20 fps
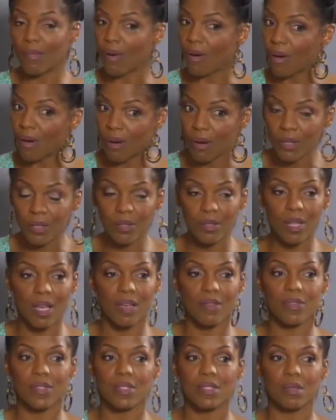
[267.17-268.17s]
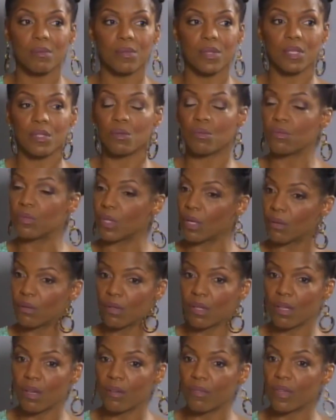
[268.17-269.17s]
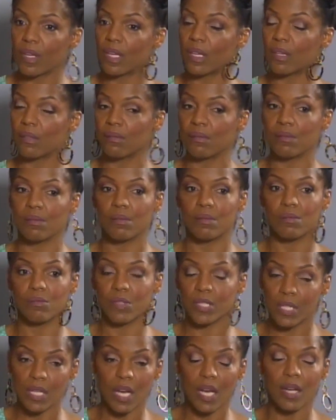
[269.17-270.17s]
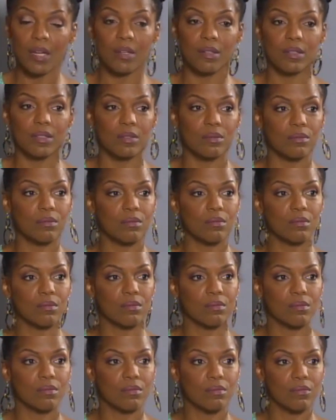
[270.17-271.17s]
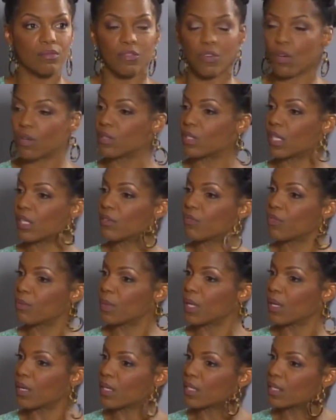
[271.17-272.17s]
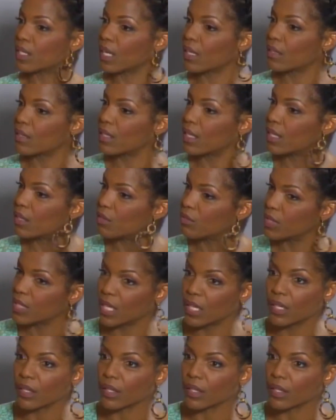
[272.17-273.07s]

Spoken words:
all your life at something you don't love and retire and fall dead from a heart attack the day you retire.